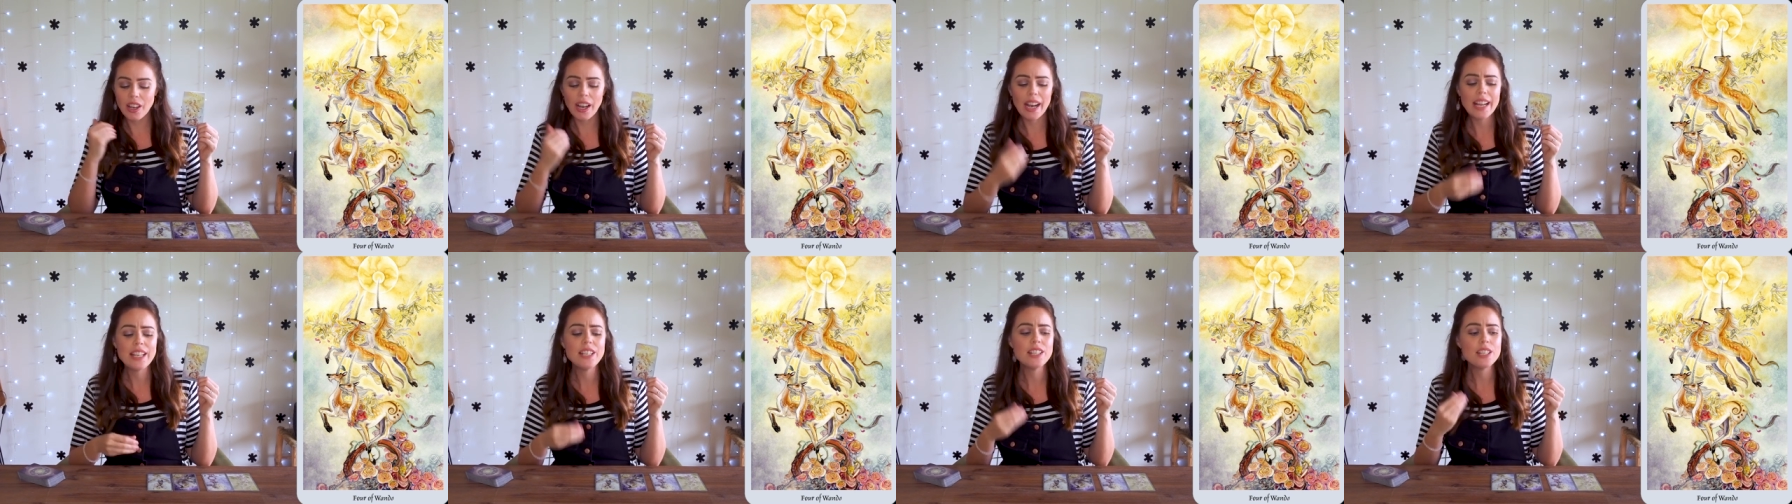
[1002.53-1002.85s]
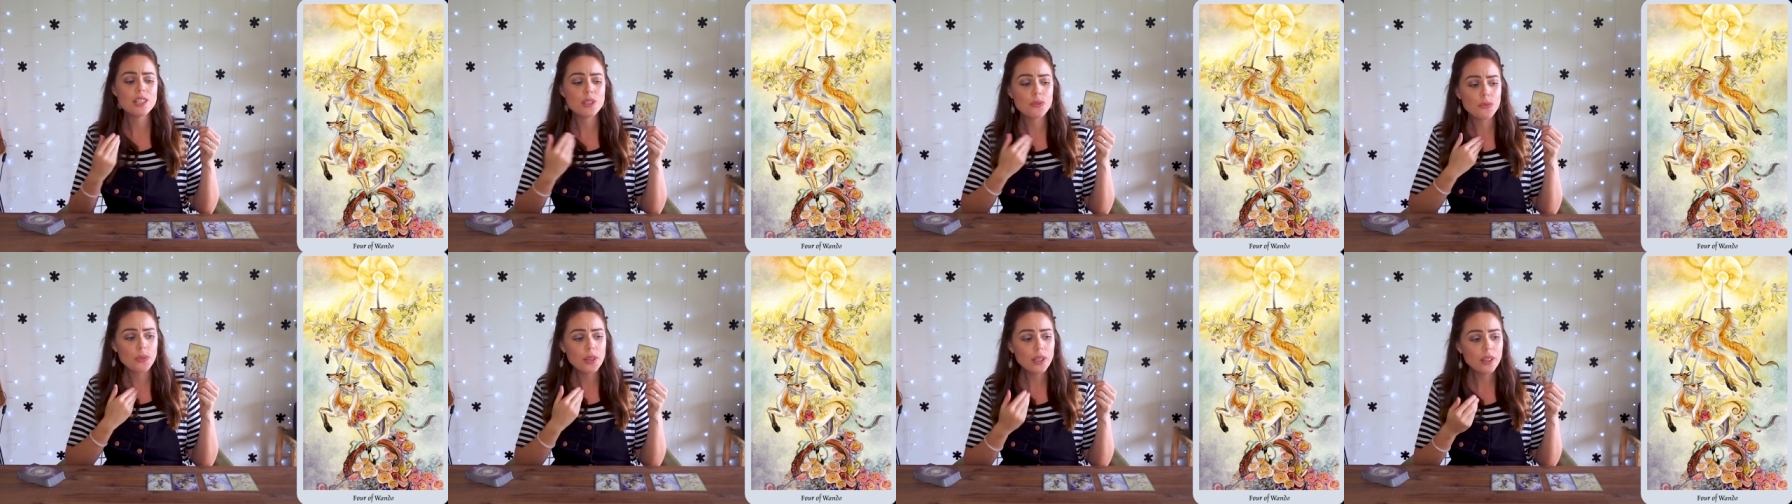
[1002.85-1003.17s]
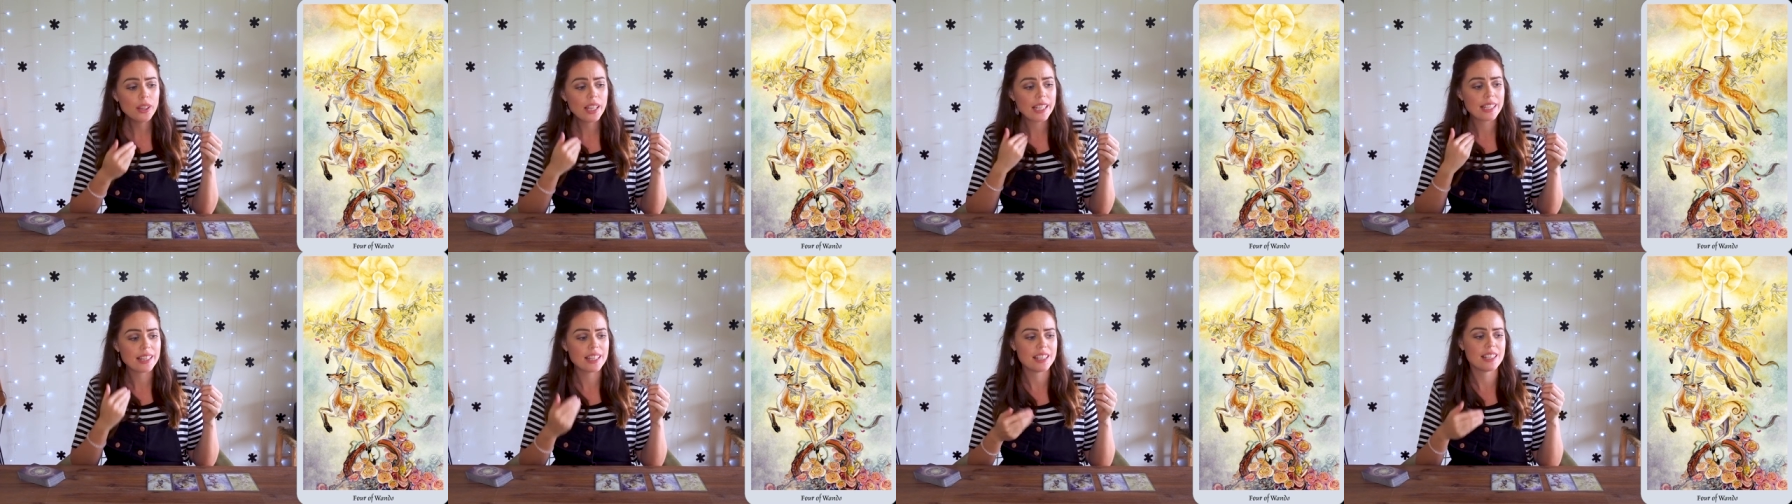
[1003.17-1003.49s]
I just
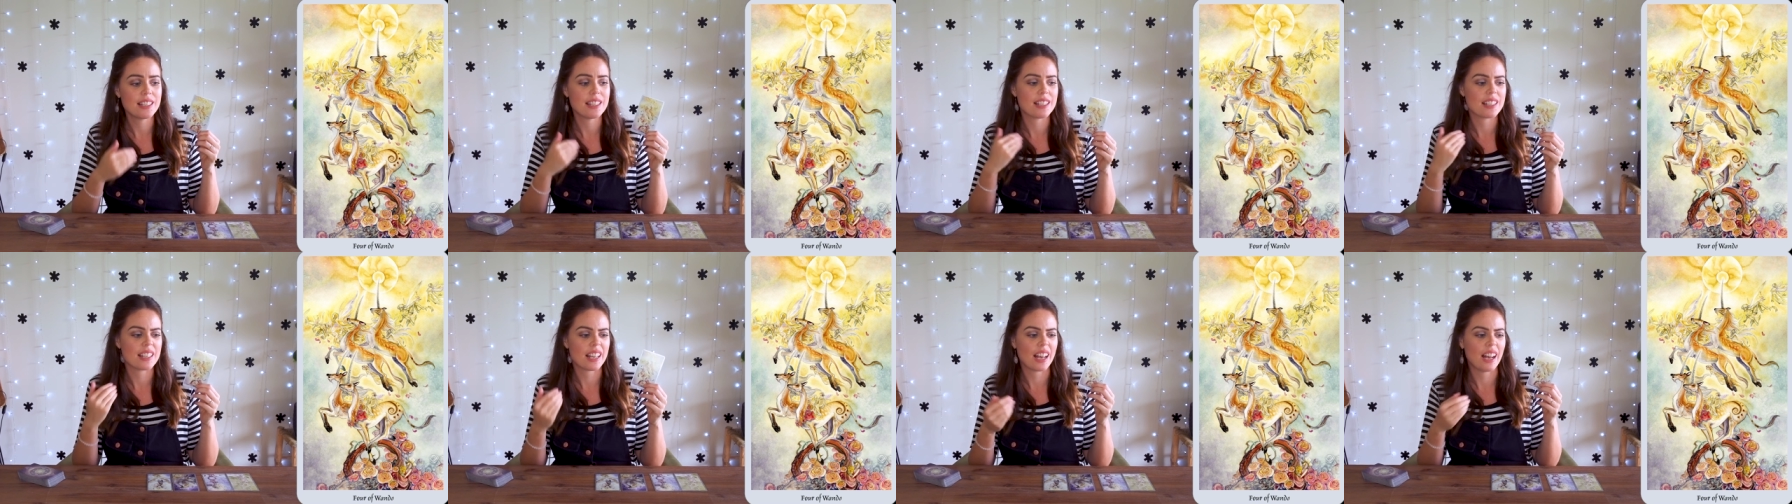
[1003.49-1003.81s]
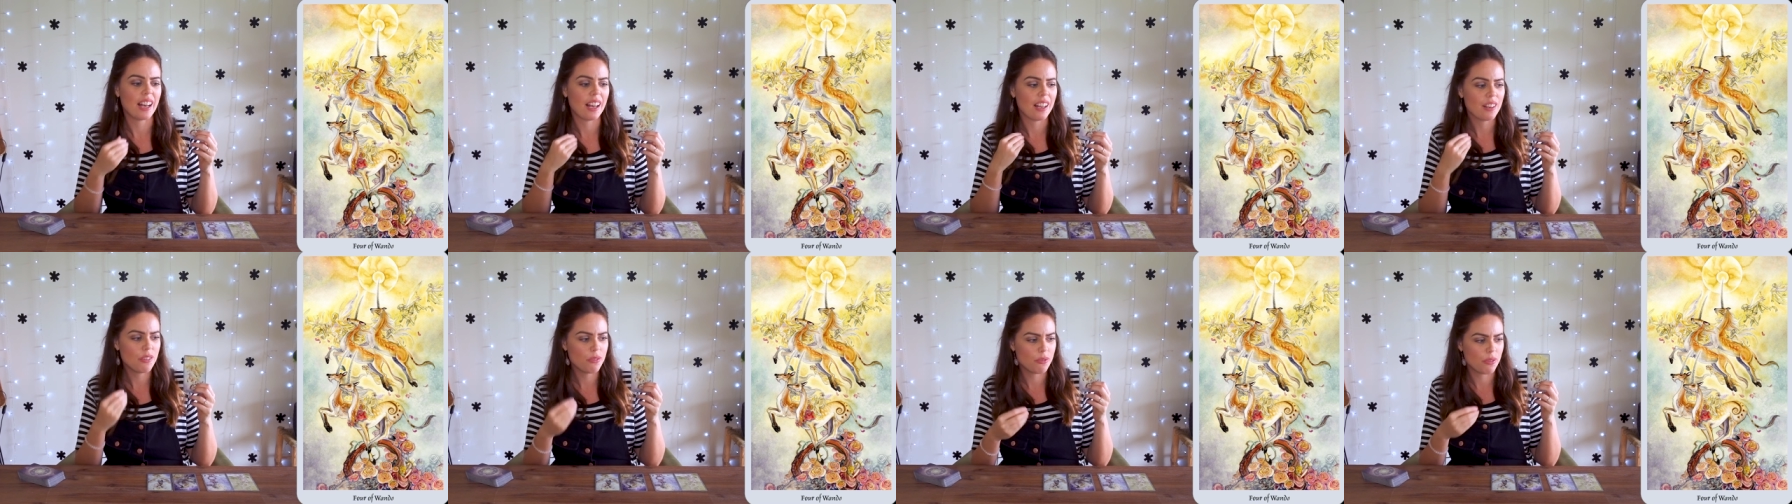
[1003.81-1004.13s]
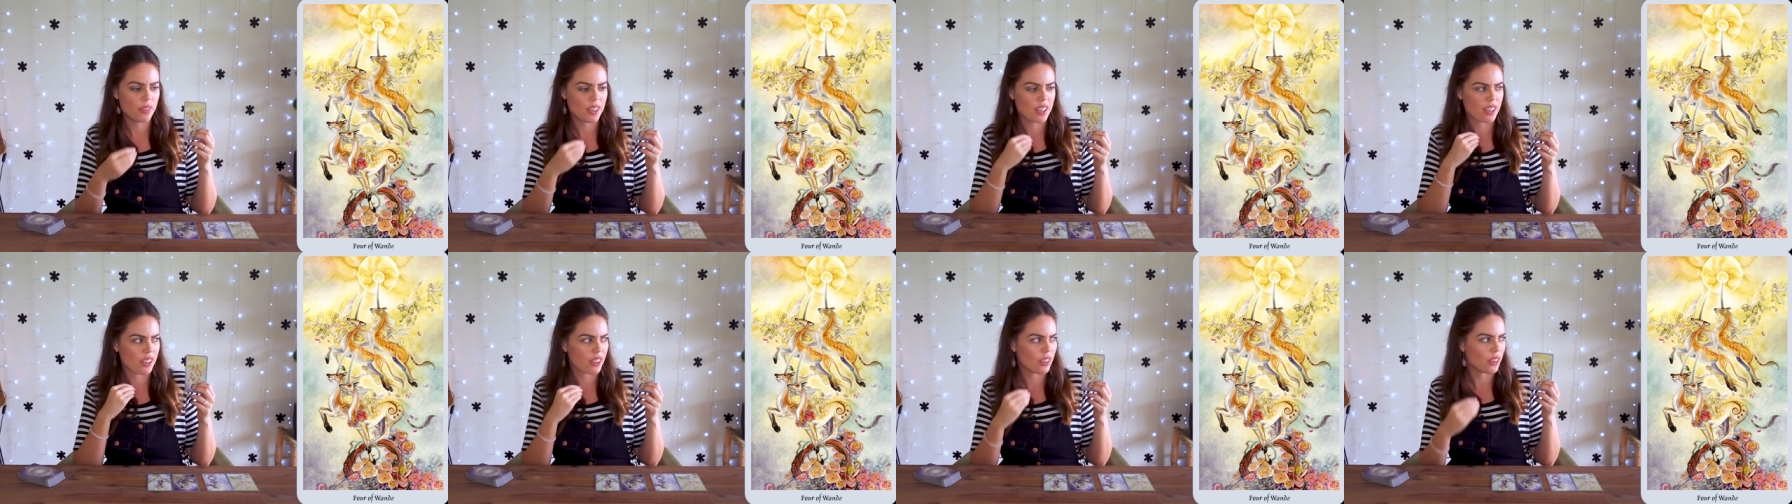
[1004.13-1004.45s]
feel like this is hard
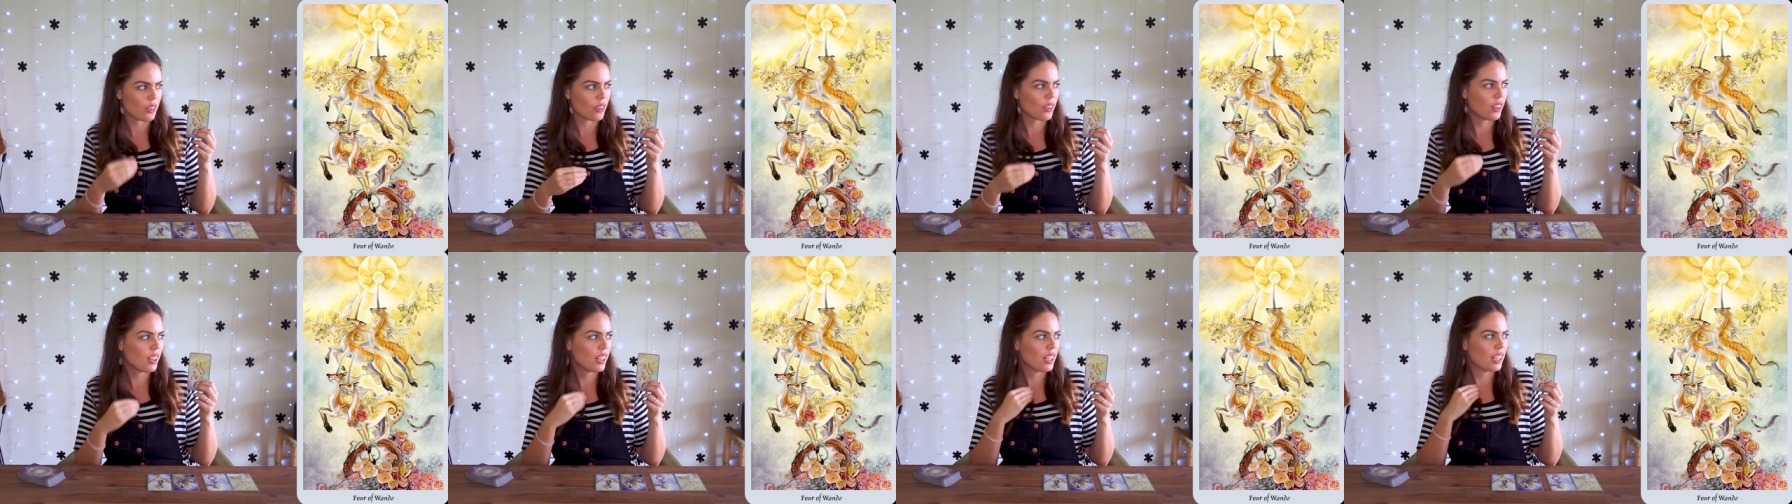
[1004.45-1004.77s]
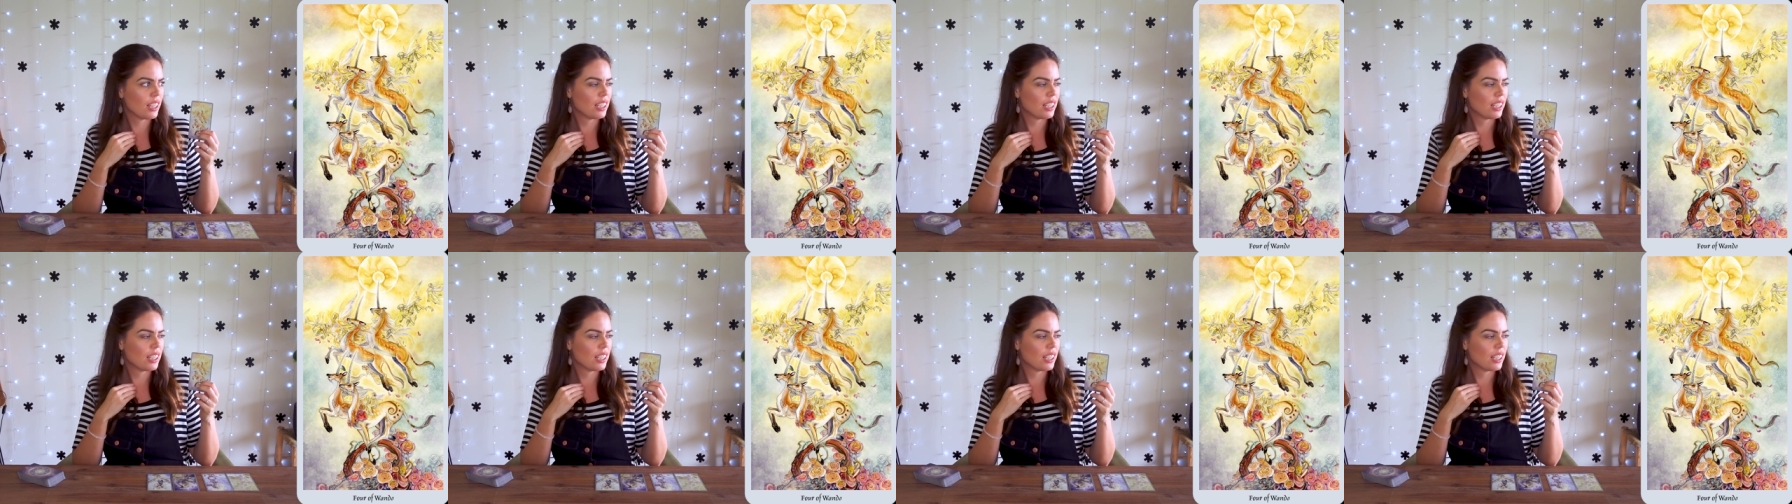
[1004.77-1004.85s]
for you.